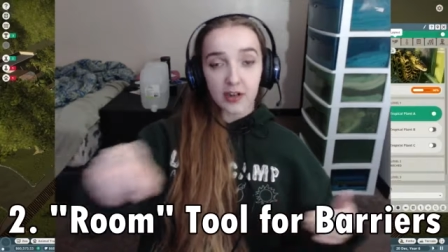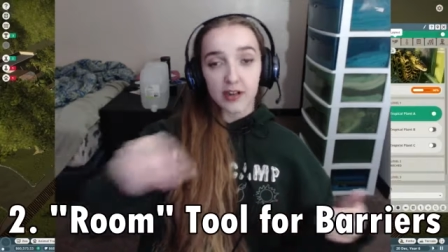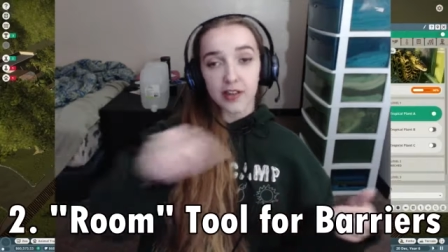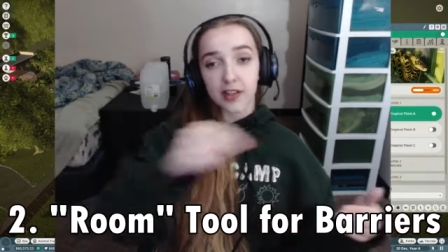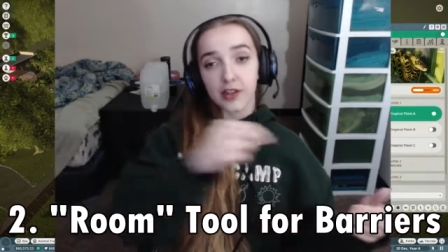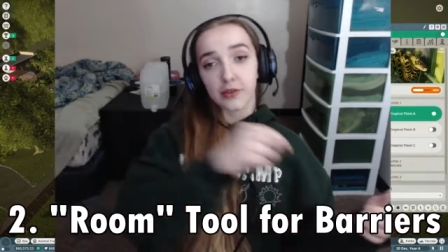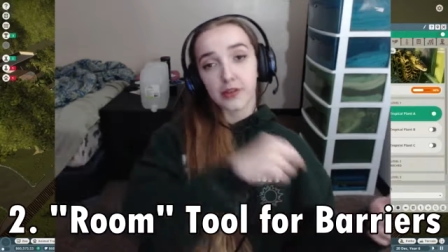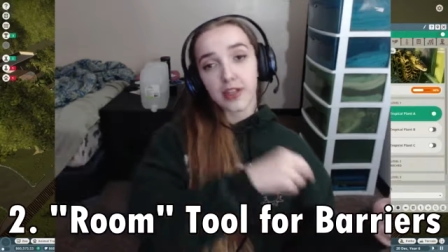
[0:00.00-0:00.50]
and
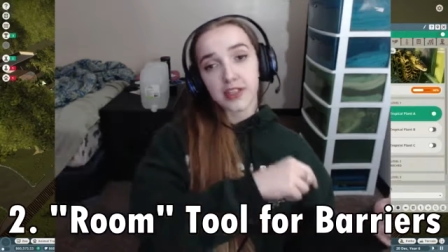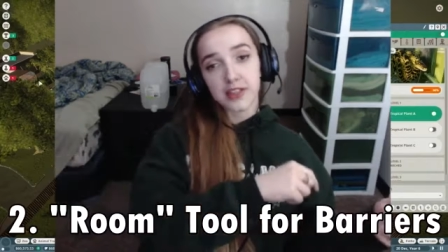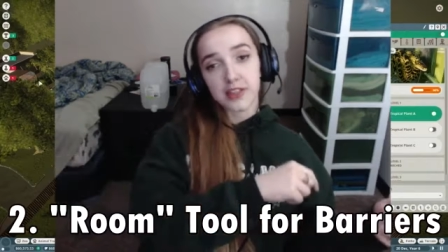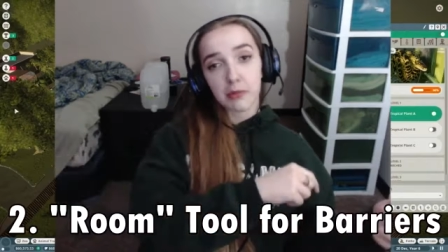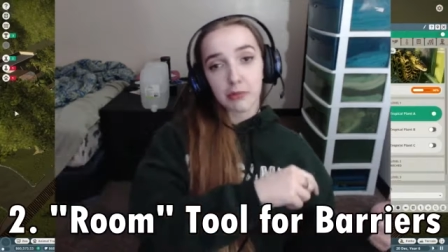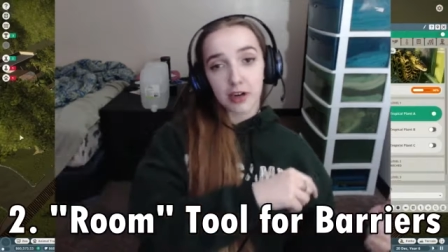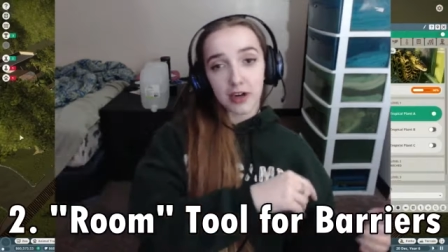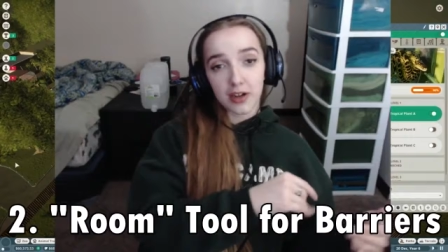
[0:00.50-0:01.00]
then you click
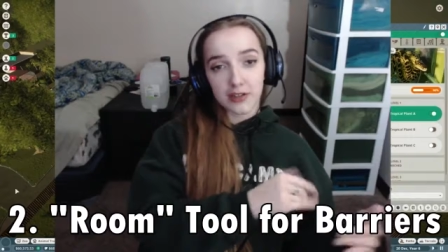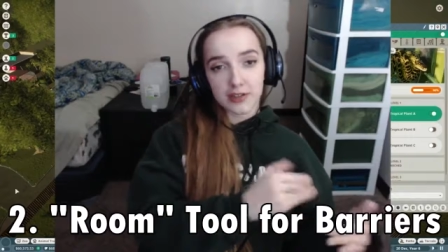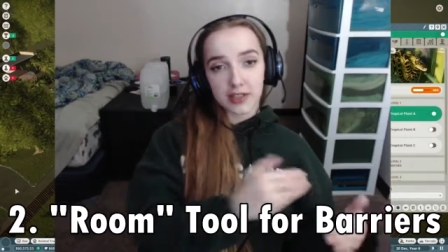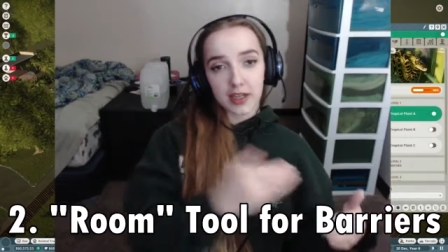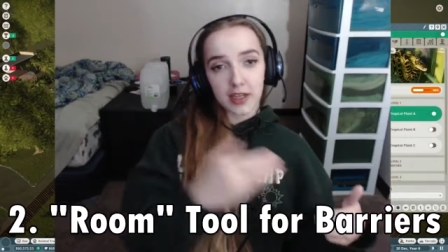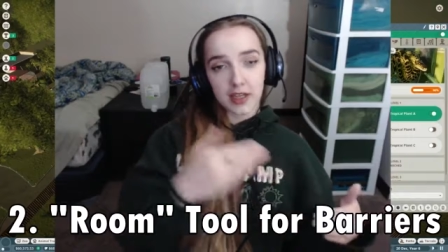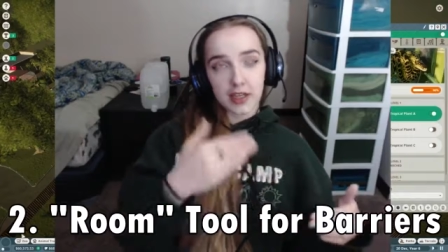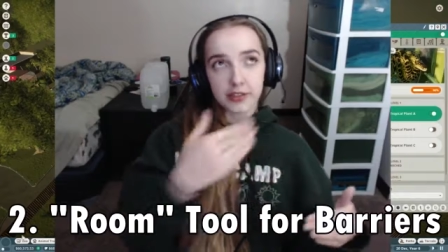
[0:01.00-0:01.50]
somewhere else,
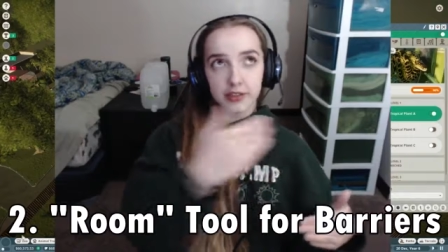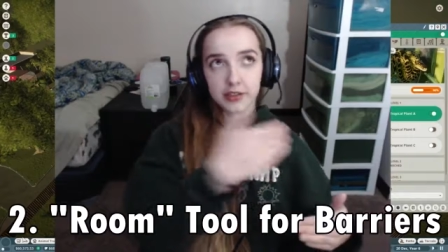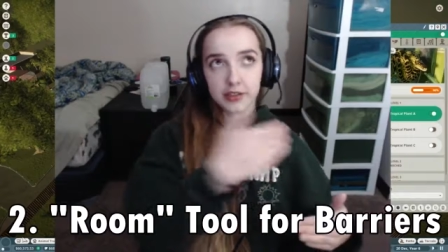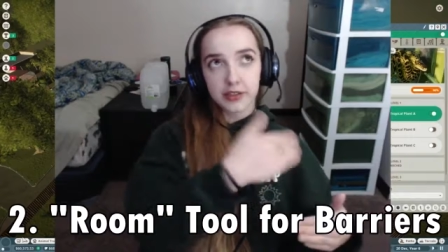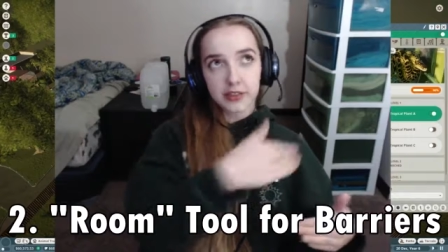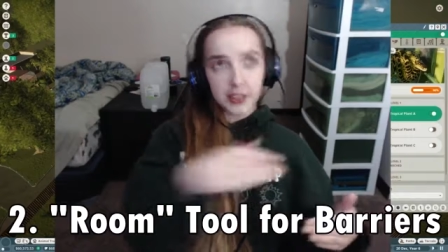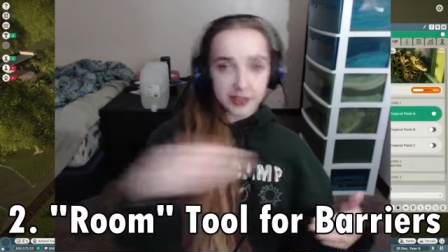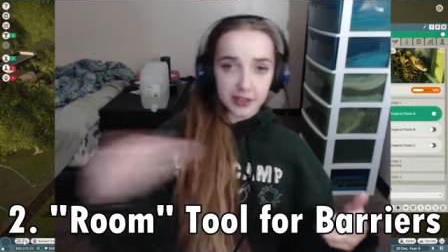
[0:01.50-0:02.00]
and it
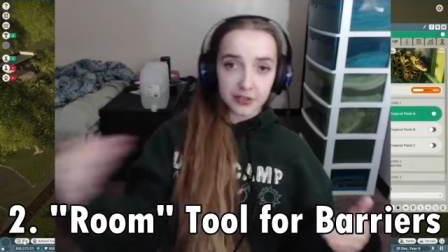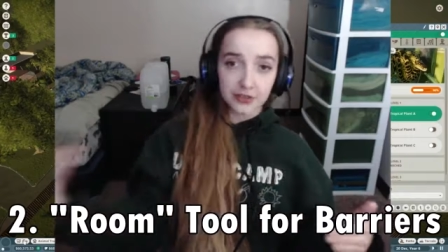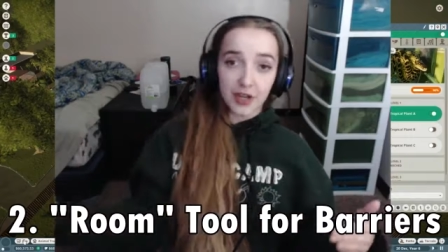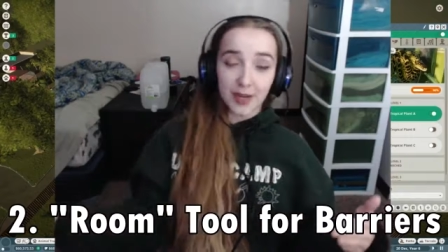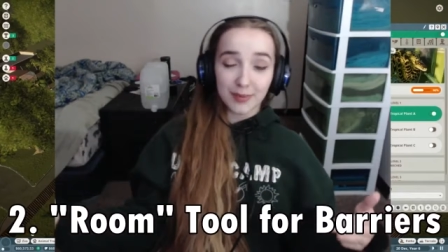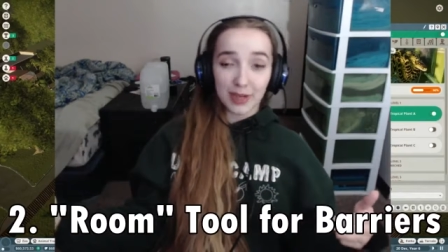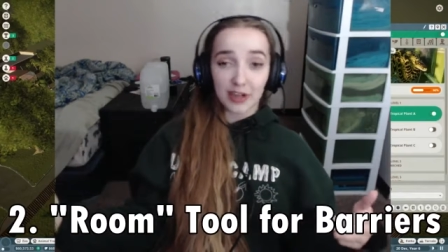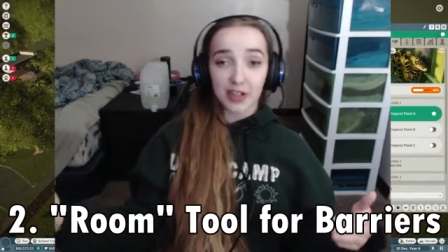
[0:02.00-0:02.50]
does a
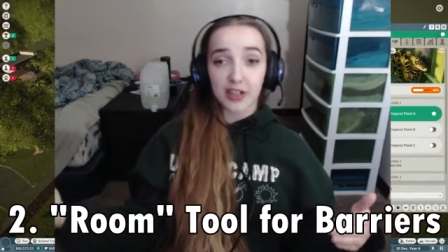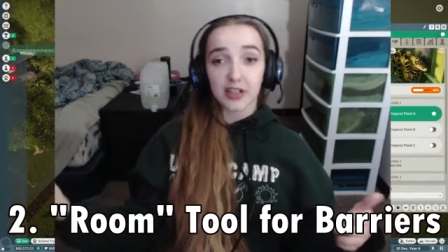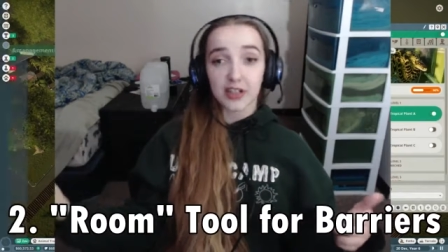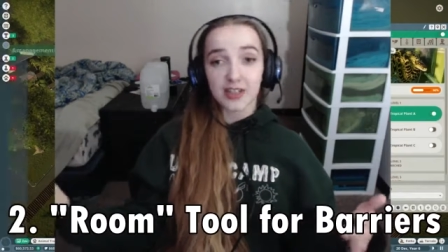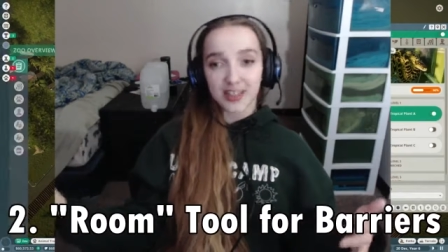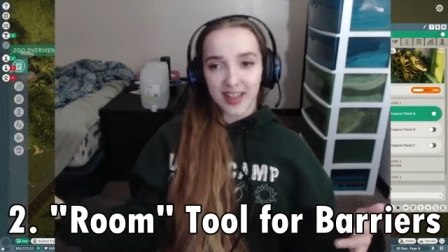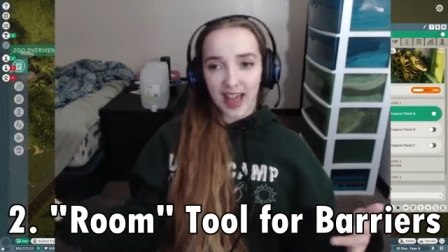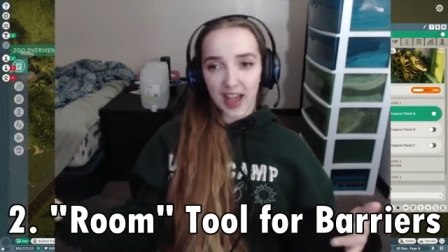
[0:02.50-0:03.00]
straight barrier
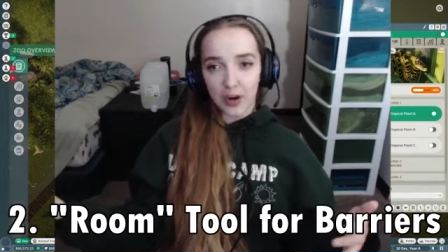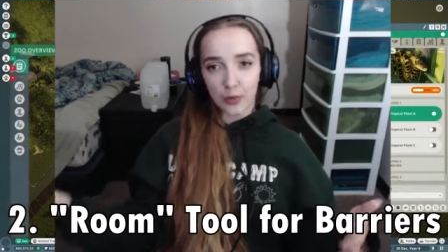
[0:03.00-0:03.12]
to that,